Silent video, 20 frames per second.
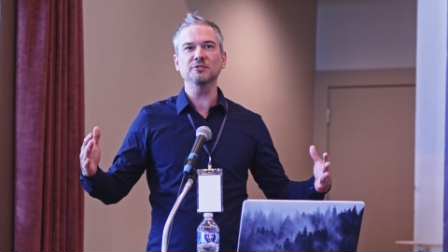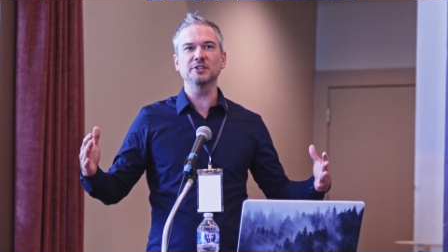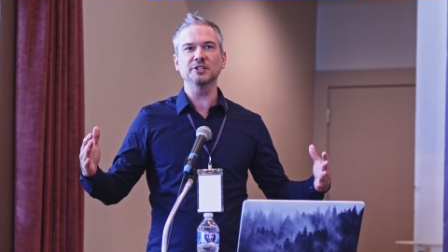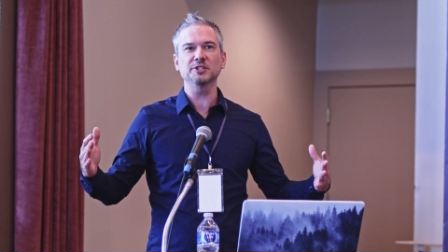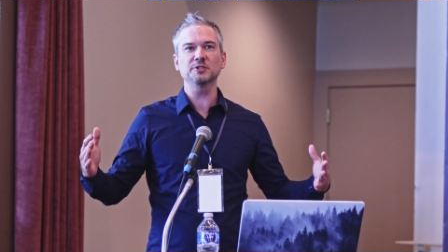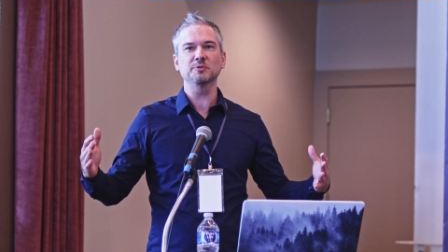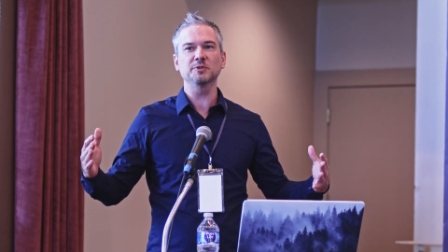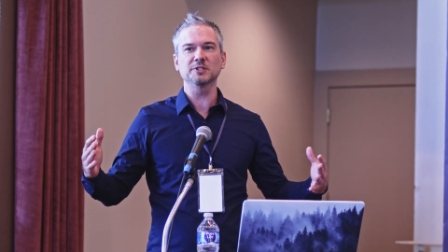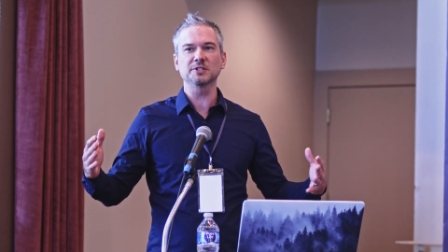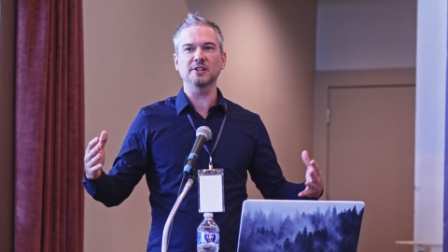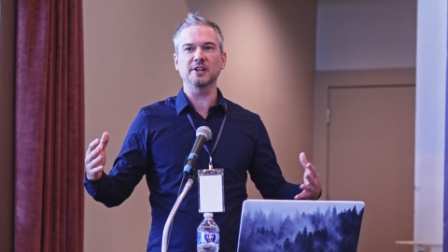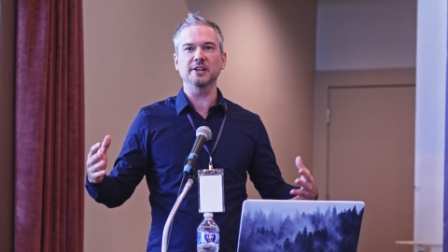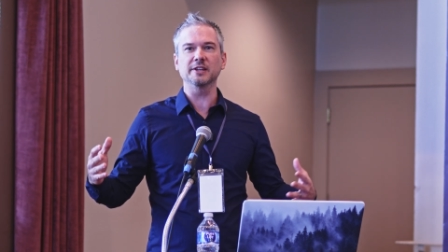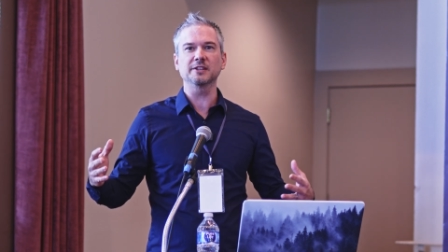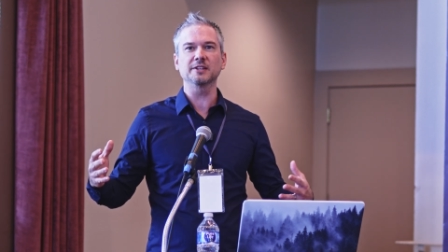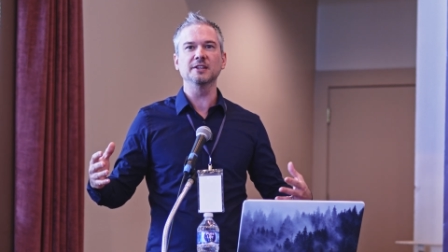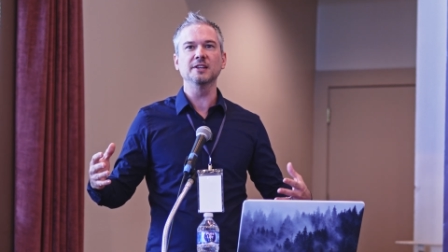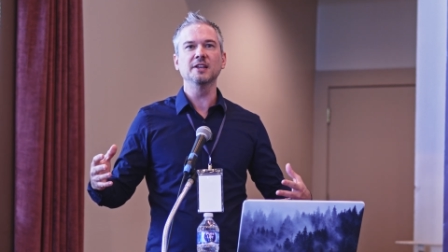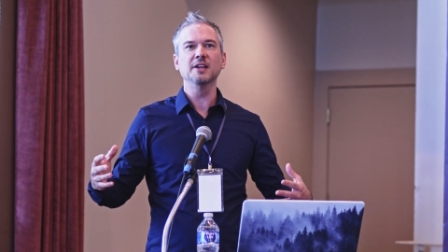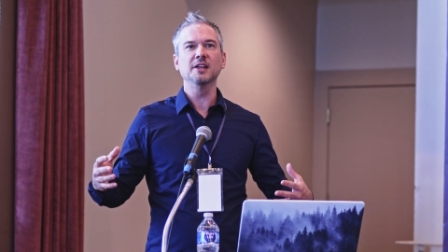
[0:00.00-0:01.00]
This was
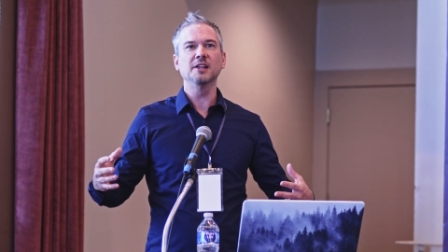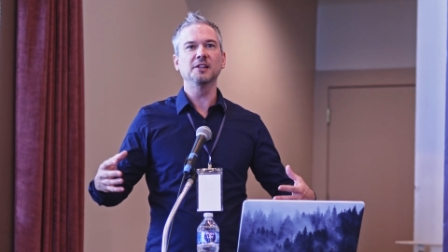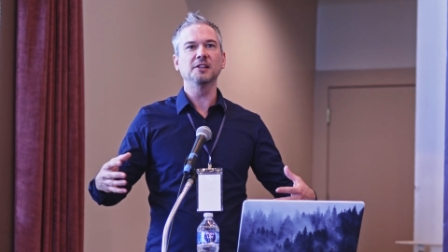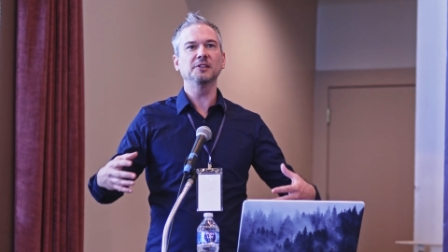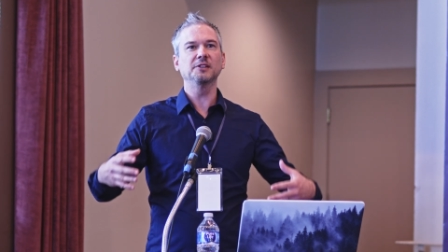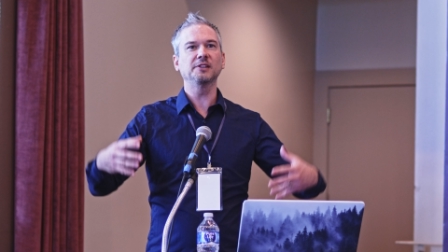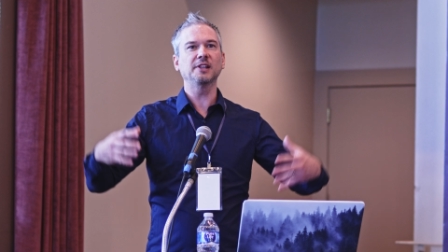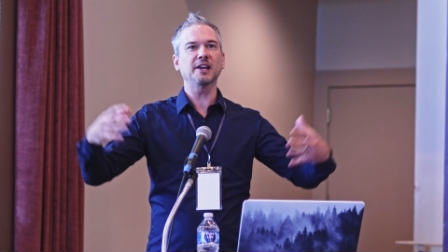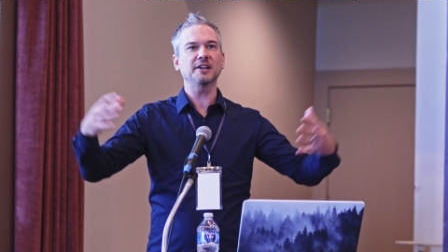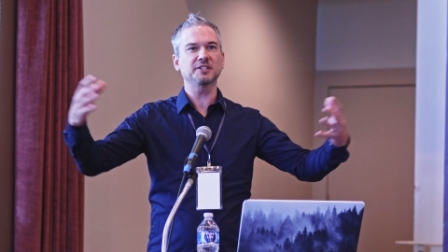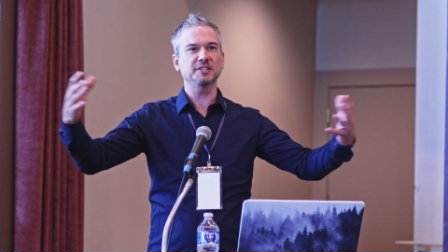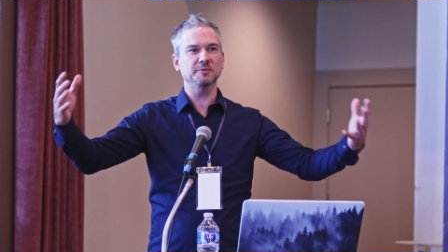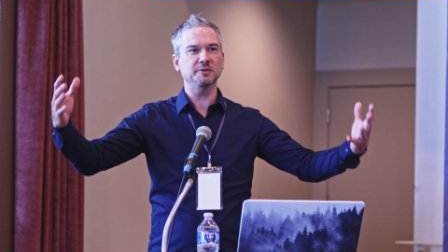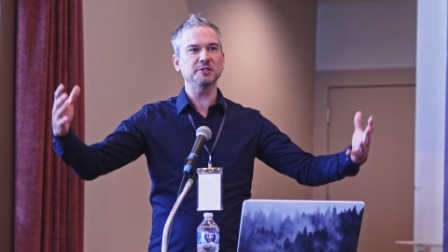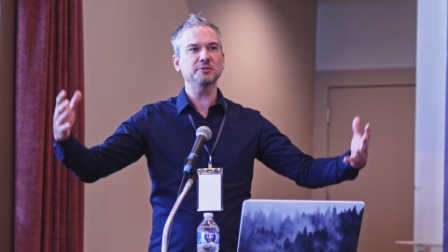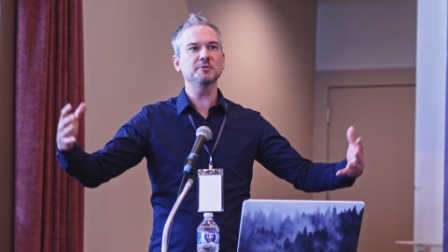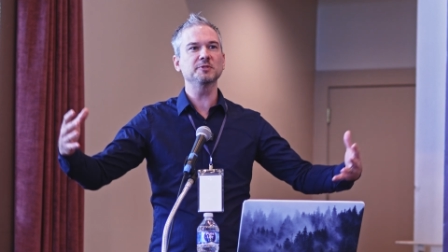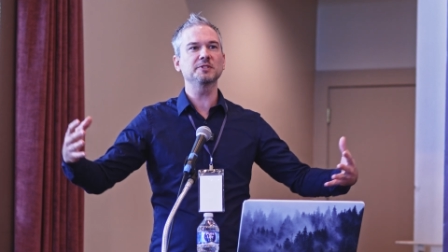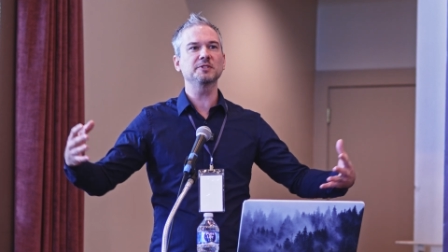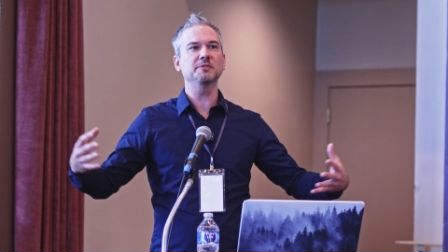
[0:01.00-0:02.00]
like Lexa.
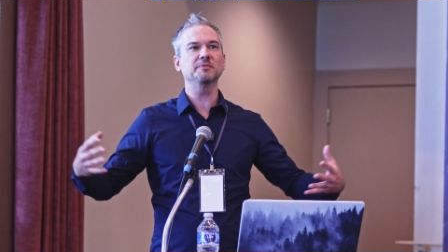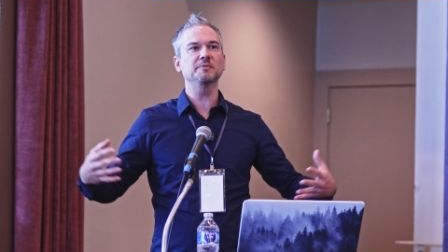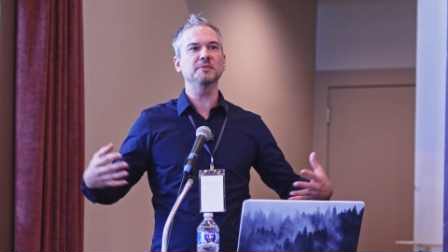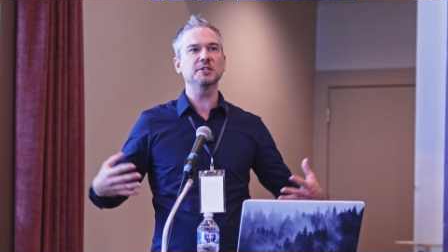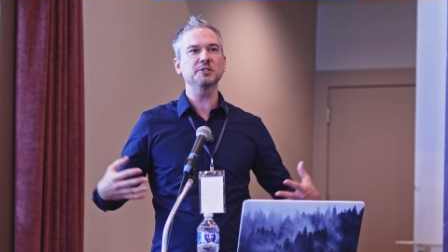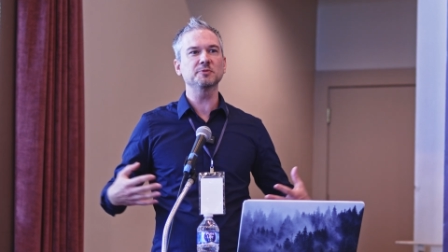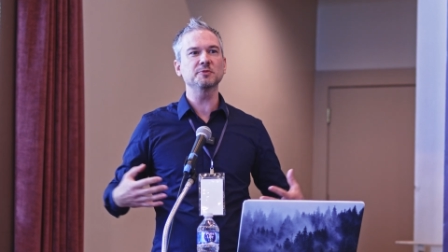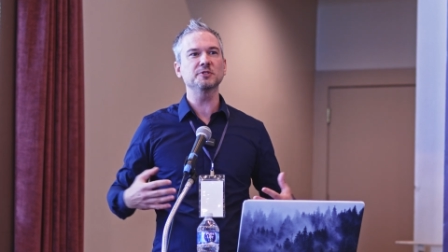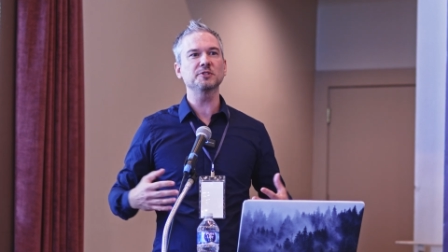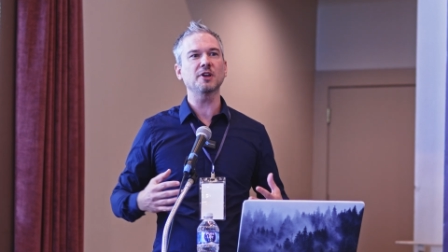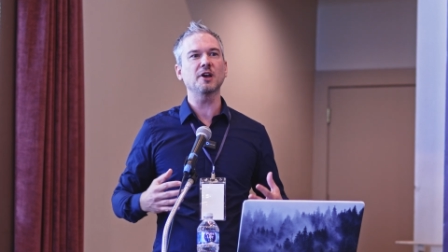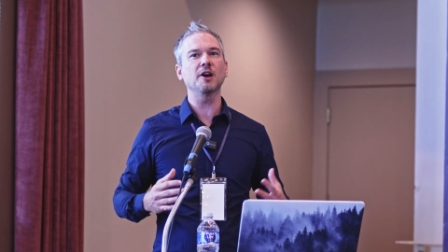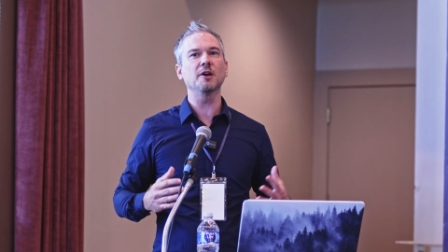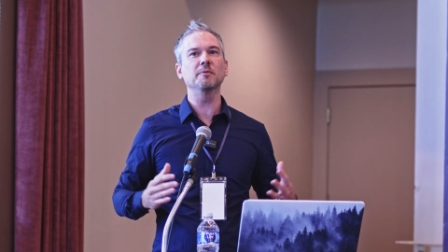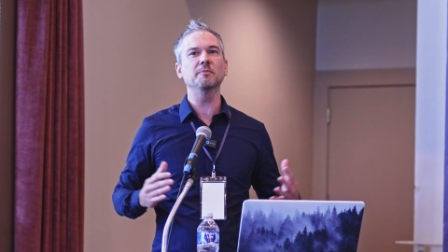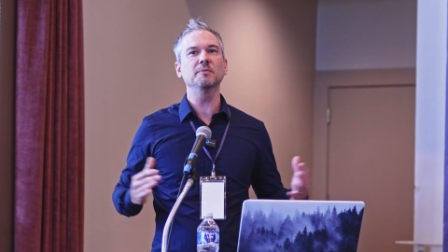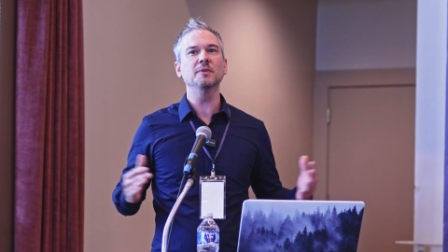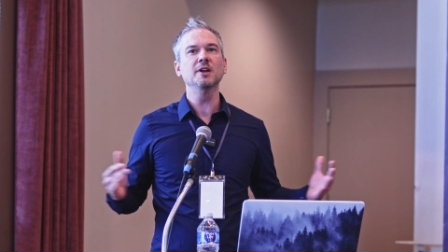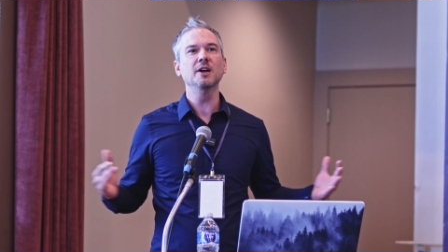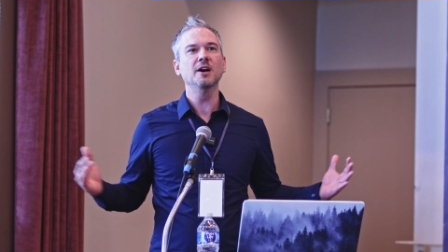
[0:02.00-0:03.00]
This was, this was a,